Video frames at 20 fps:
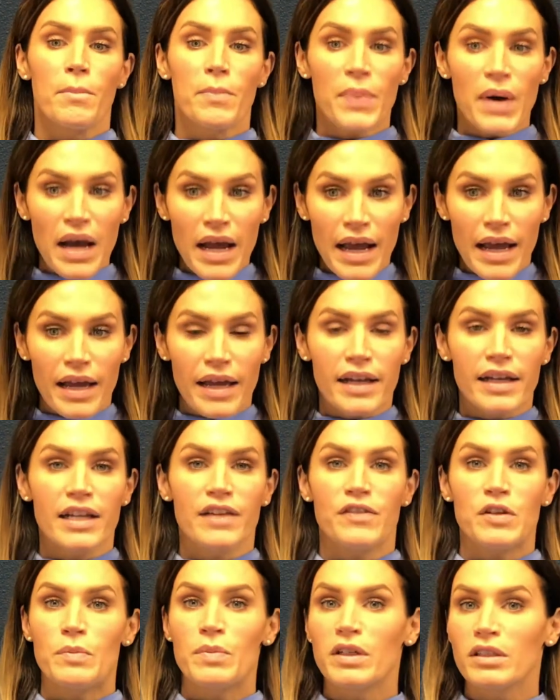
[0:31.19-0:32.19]
but
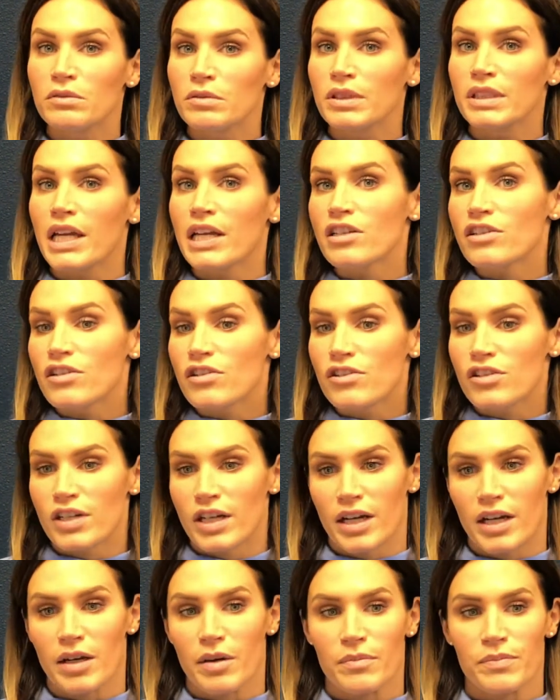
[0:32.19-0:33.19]
if you build
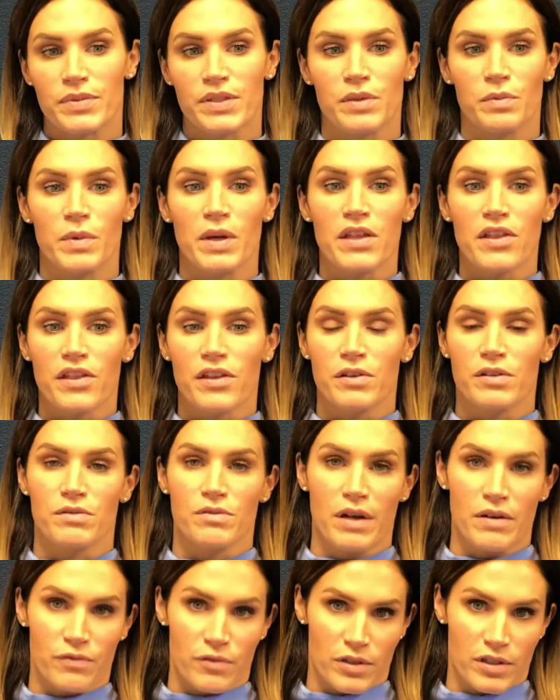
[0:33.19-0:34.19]
relationships with those
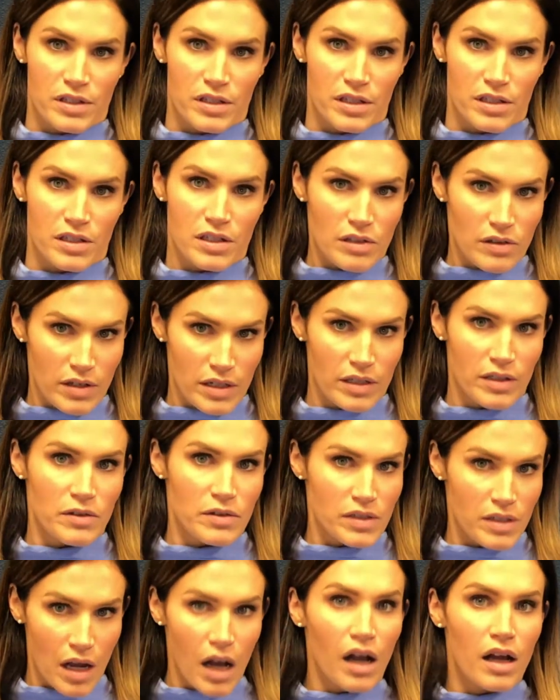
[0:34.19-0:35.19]
references during
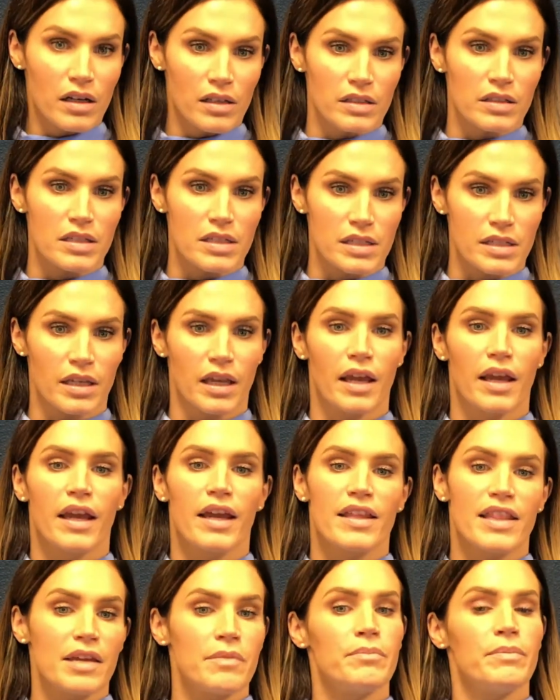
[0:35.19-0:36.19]
those calls,
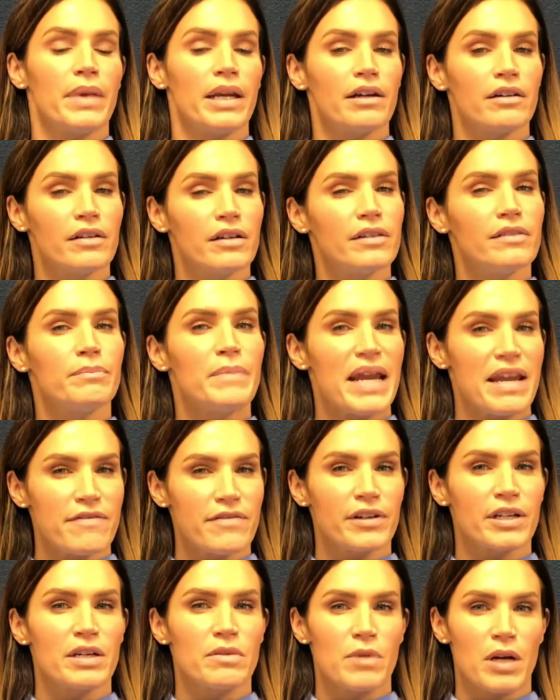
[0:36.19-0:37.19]
they may
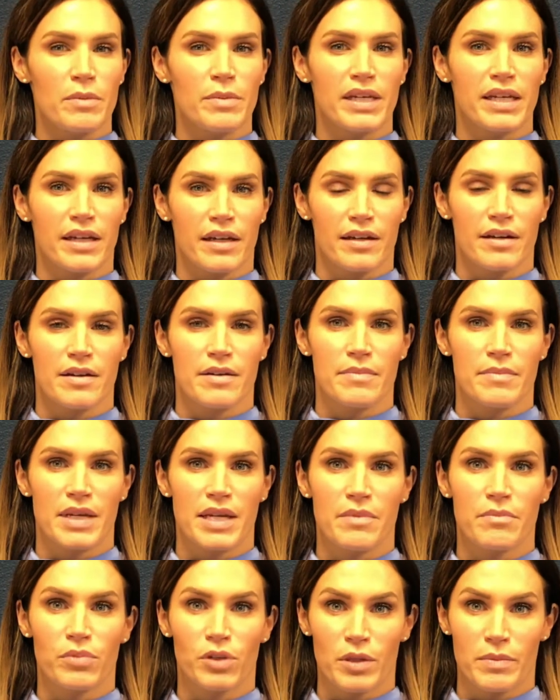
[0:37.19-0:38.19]
very well become
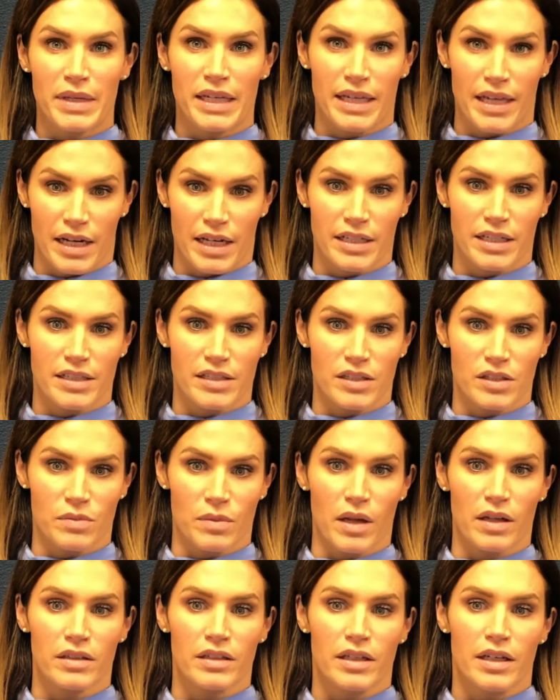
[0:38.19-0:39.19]
employment candidates as
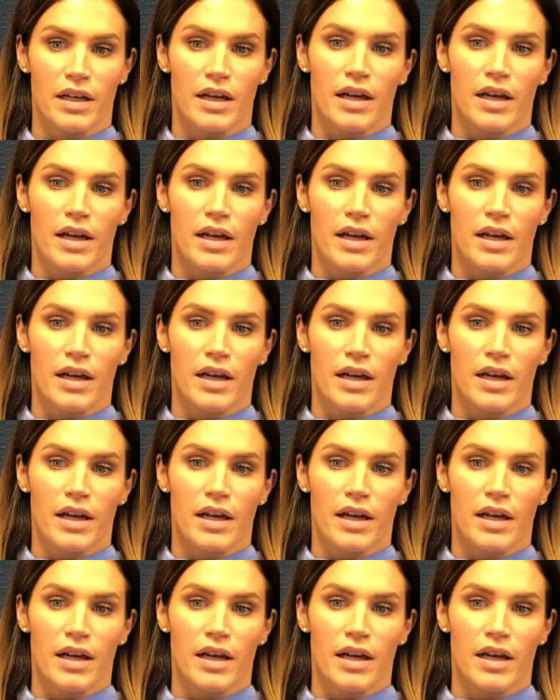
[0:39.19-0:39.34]
well.